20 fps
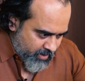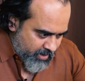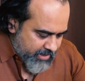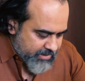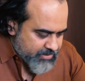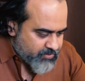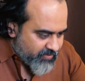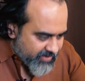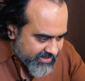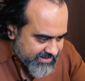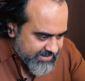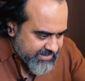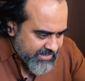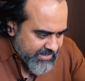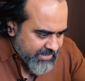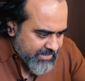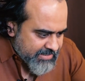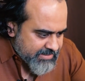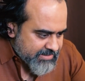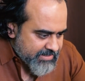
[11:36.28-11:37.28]
is
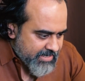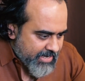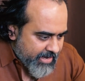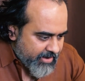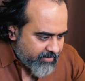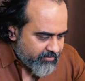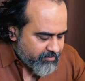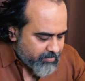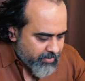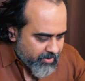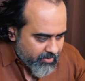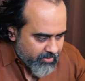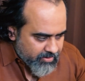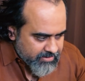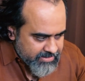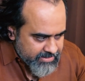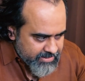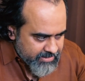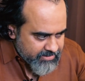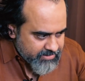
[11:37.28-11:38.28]
wasting his life
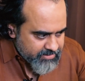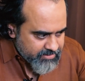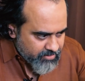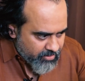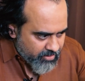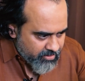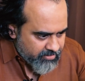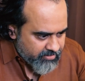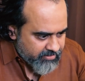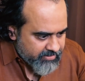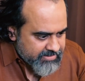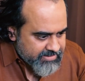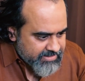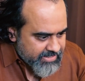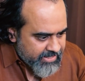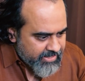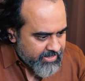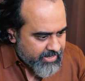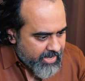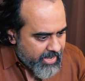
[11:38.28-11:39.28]
because he has not
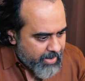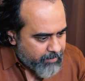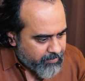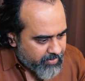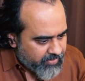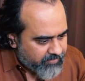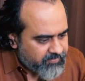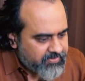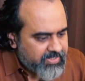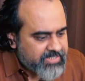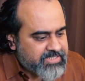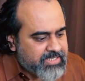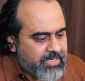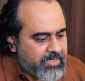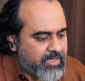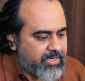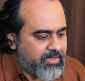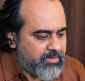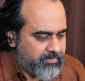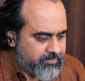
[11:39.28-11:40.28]
risen above the
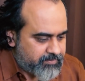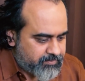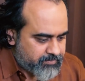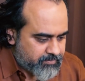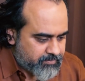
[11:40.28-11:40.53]
jungle.